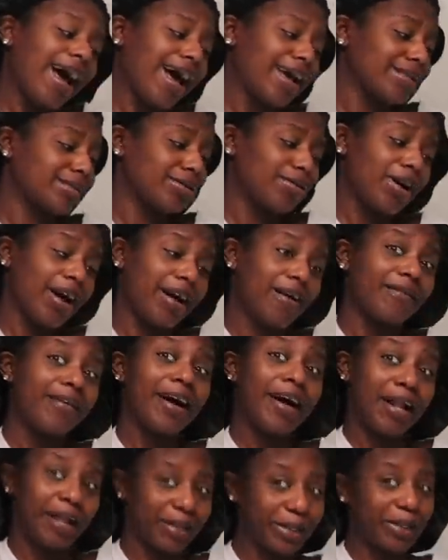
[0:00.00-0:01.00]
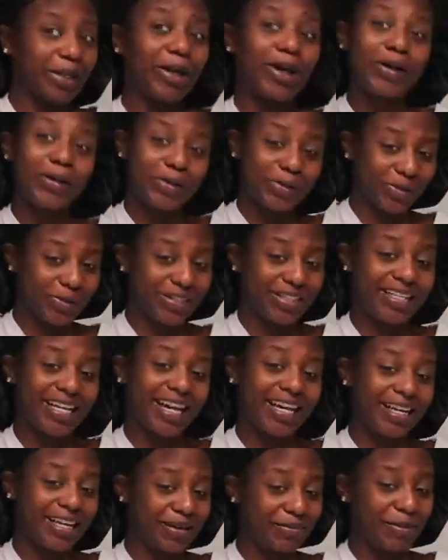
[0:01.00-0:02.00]
I still have hella clothes
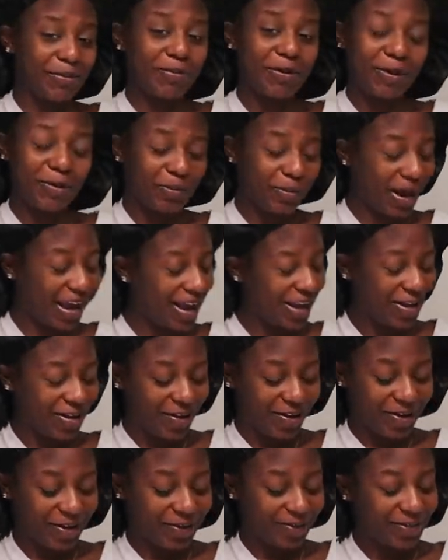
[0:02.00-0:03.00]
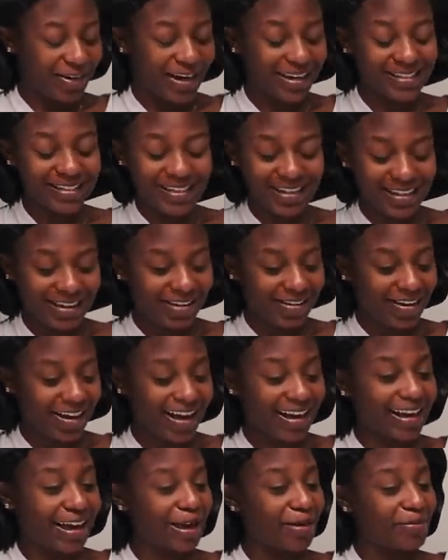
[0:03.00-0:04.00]
that need to be put away, y'all. When I tell y'all
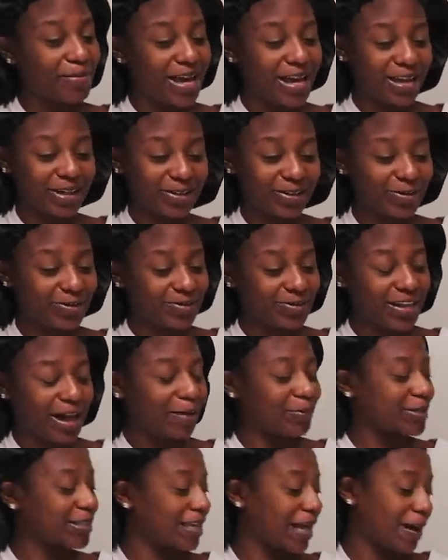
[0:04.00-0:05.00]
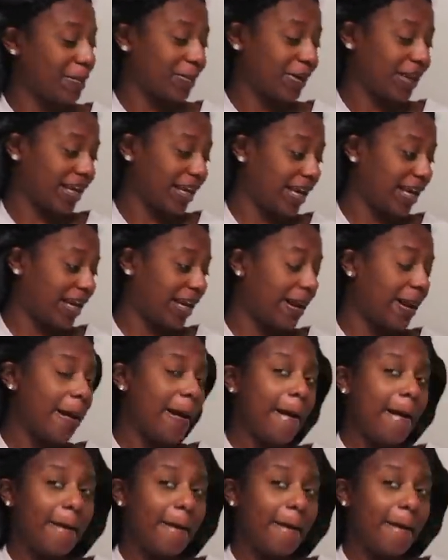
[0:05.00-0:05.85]
I got mad clothes, I was not playing.